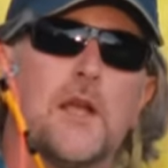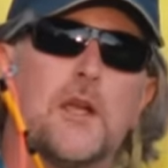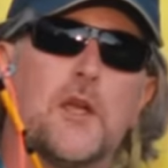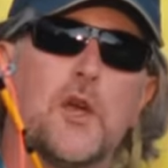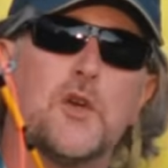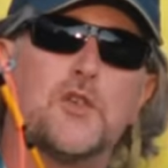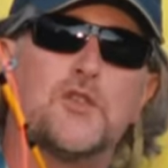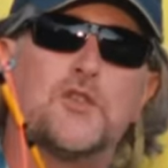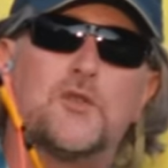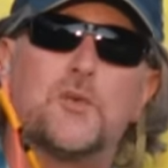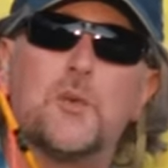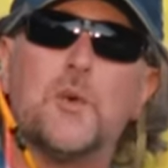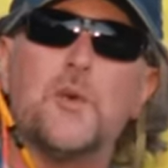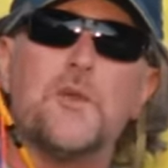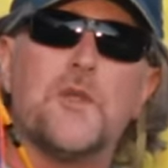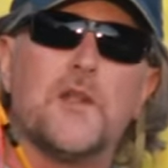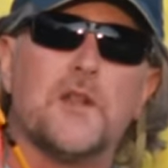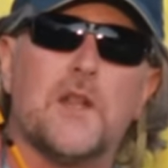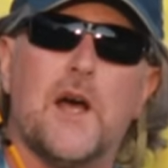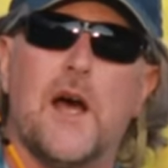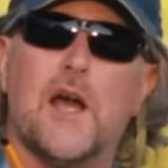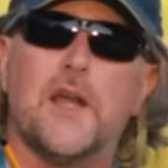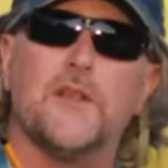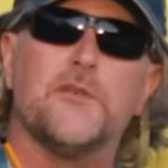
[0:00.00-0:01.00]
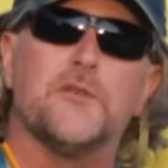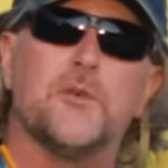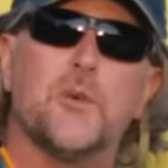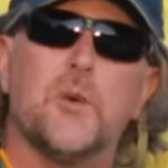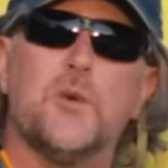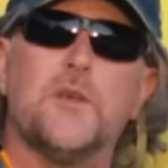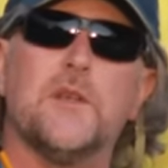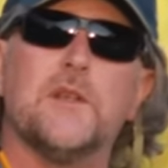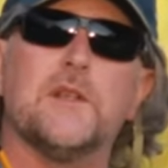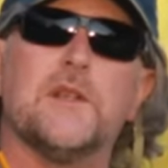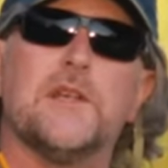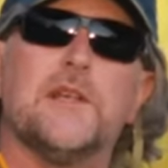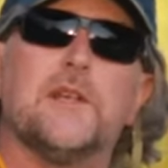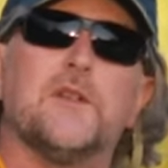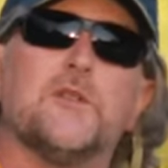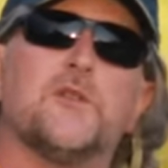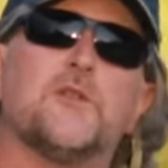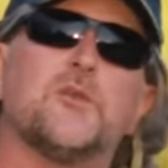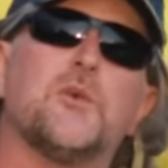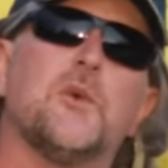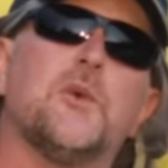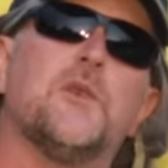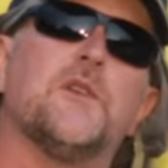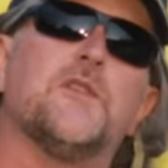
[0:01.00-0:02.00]
goes through the line, through the leader,
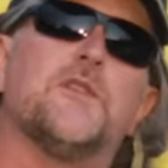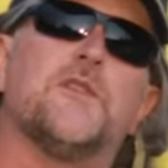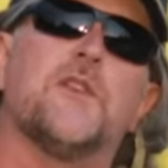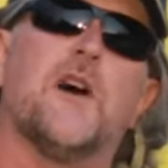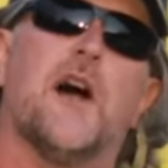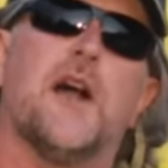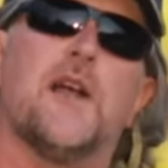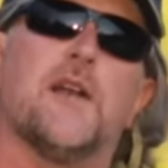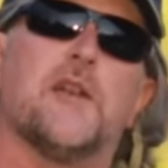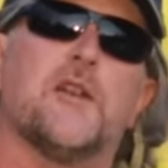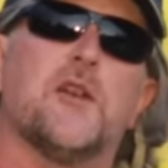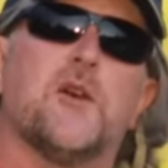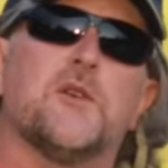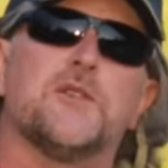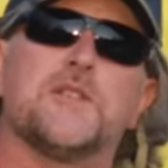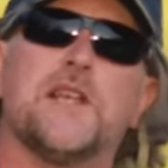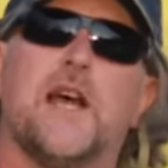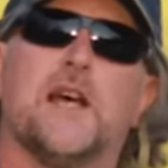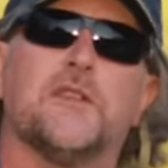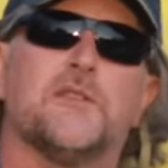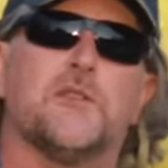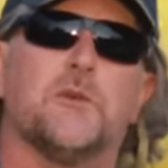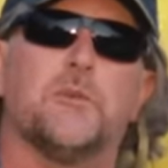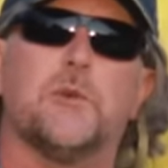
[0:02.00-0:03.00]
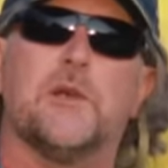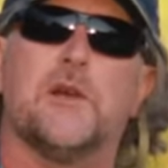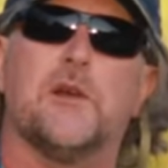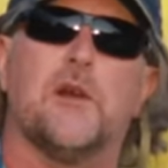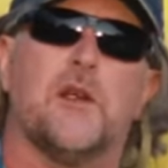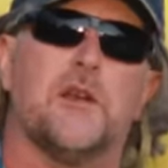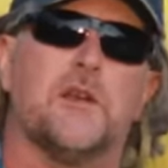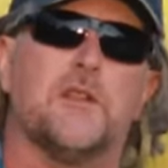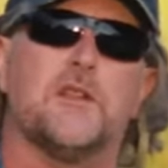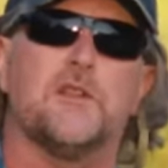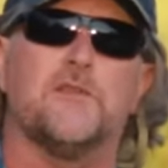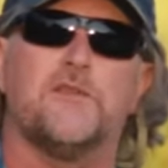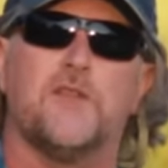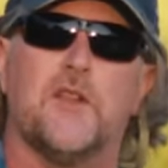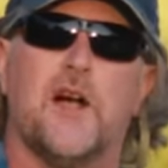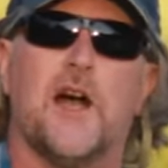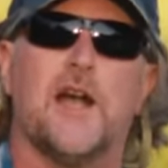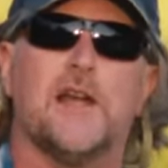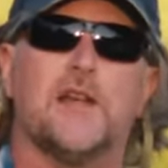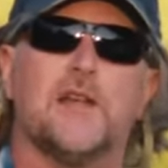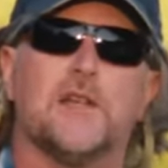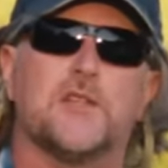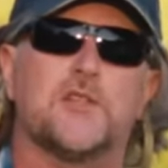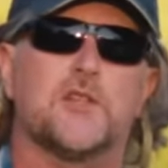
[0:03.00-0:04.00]
through the fly, and it goes out the rear end of the
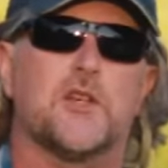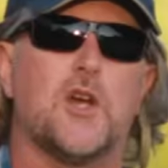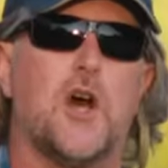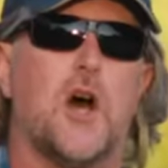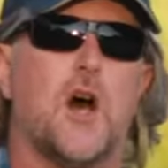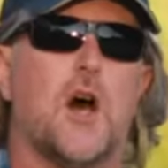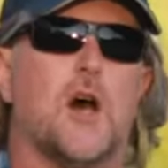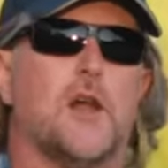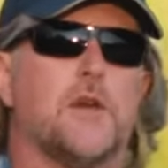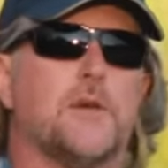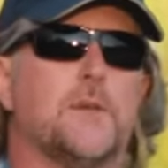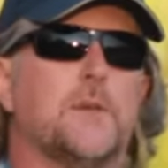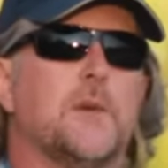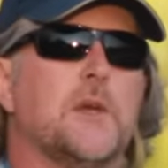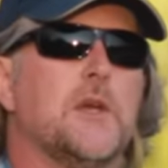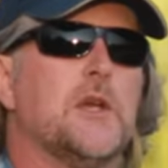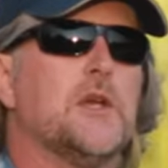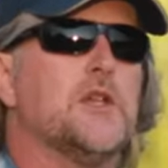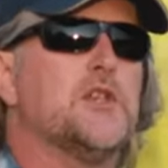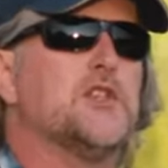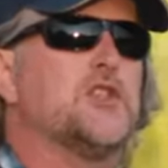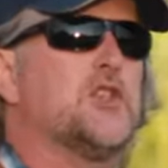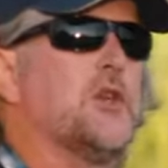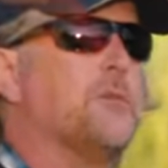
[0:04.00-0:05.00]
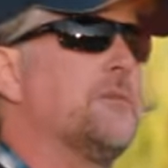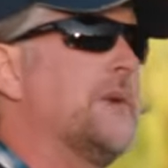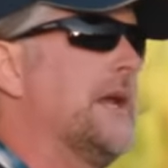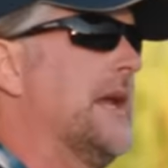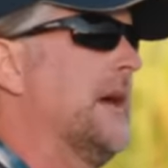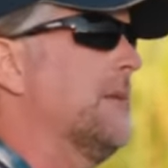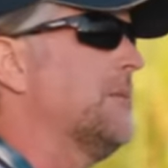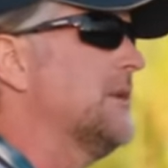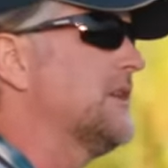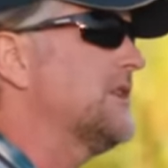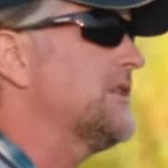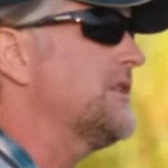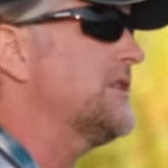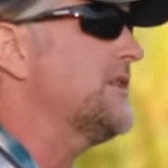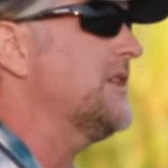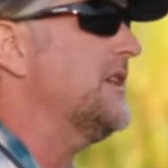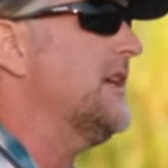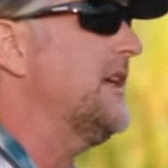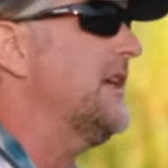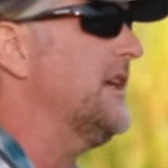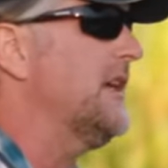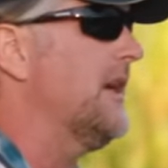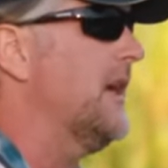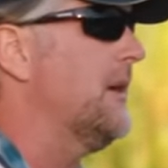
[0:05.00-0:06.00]
fly, and it's gone. You should be able to
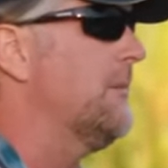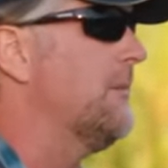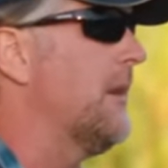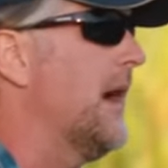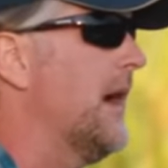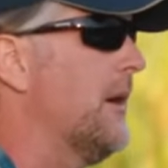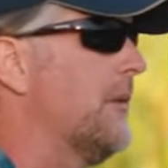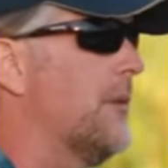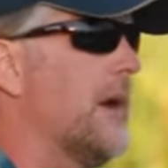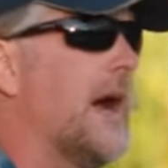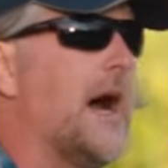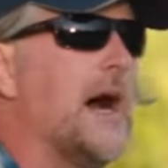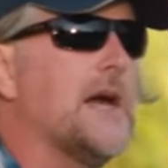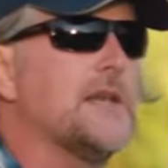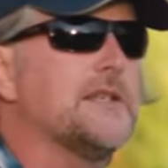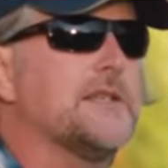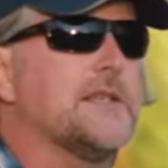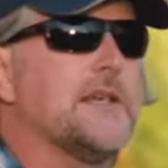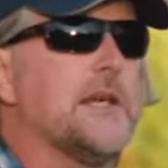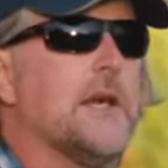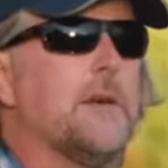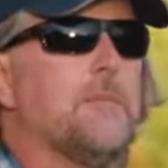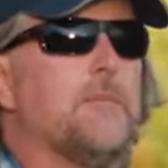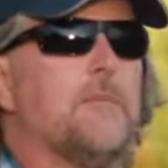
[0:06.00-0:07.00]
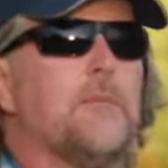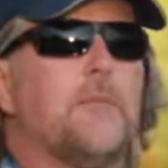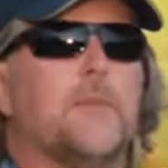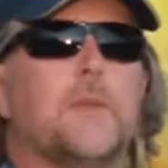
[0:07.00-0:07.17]
see in my rod tip